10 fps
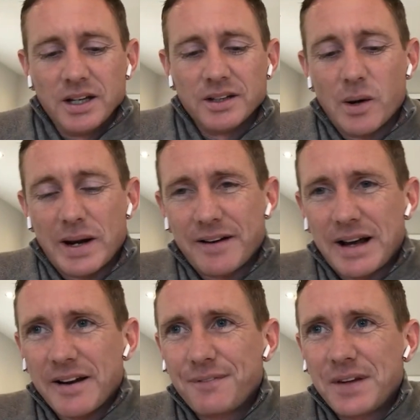No, and
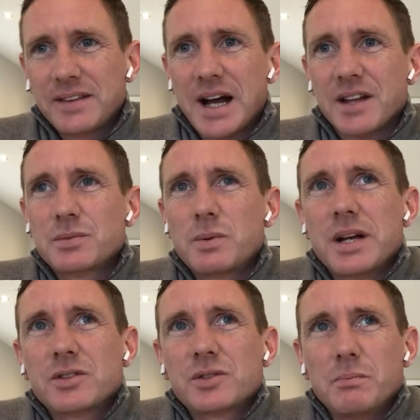I think that's
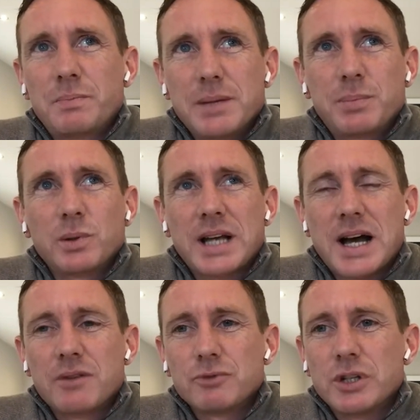what some people
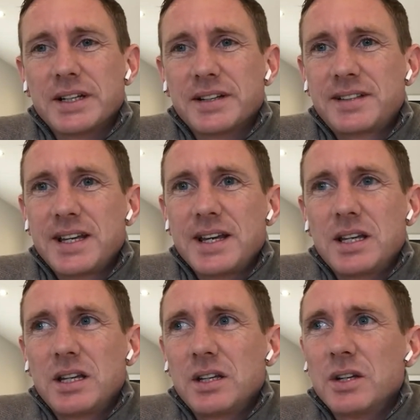can't really
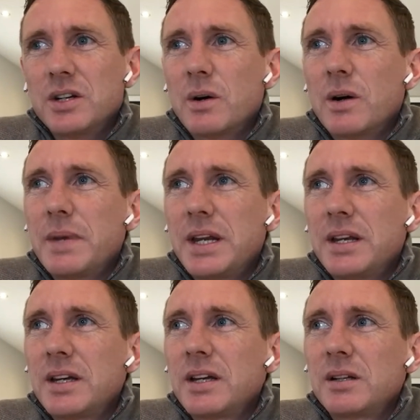see. You know, I
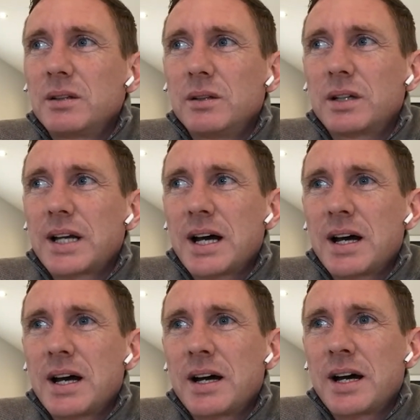mean, look,
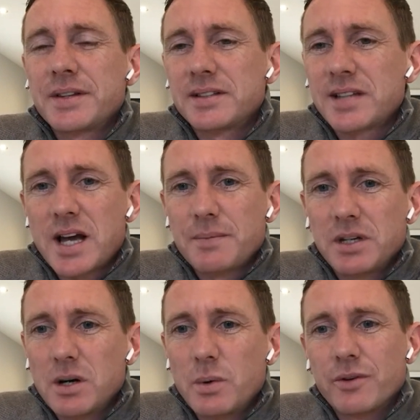at the time,
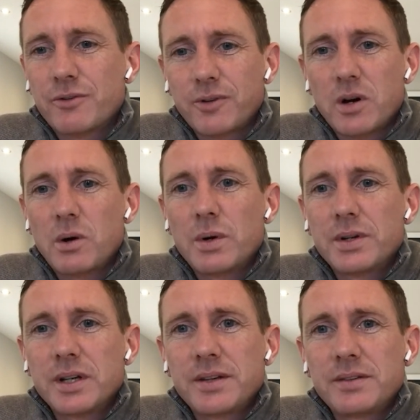you go with the flow,
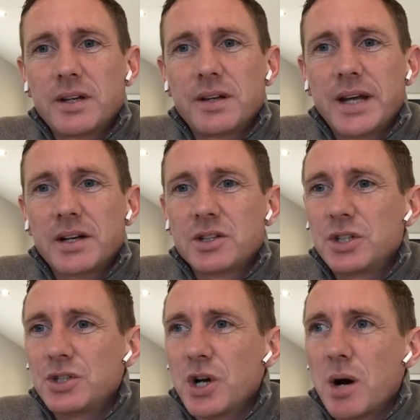and that's
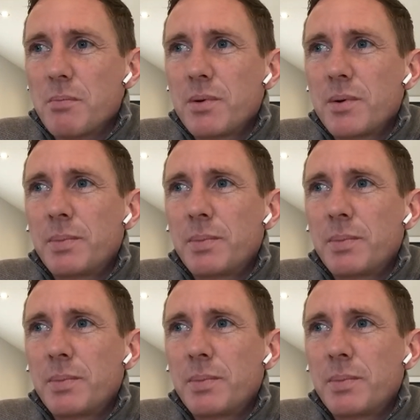your job.